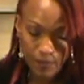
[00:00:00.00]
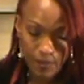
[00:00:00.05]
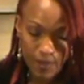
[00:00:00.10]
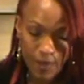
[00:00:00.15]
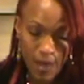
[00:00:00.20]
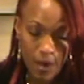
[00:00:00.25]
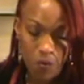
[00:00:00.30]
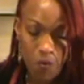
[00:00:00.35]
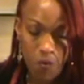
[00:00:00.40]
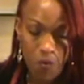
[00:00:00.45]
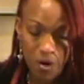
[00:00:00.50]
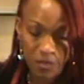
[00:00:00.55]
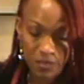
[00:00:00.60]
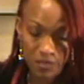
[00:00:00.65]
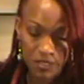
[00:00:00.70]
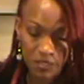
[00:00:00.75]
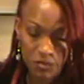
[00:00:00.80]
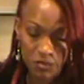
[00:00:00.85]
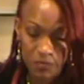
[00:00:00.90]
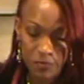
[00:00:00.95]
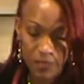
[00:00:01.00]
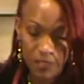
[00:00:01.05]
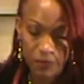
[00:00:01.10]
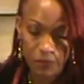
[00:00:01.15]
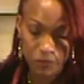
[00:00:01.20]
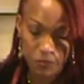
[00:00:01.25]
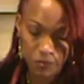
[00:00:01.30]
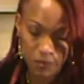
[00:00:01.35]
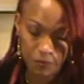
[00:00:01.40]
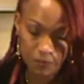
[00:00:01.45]
I want this to be a
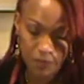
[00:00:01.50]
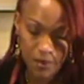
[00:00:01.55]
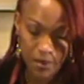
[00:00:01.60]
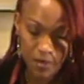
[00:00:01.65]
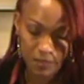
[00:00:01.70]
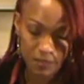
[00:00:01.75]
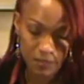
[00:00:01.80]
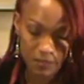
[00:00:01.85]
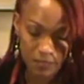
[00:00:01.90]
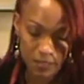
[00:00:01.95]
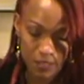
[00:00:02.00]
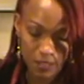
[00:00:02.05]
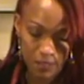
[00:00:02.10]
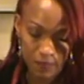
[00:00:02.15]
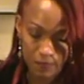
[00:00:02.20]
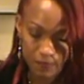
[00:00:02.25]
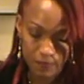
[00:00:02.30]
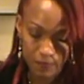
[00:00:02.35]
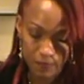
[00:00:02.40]
little spicy.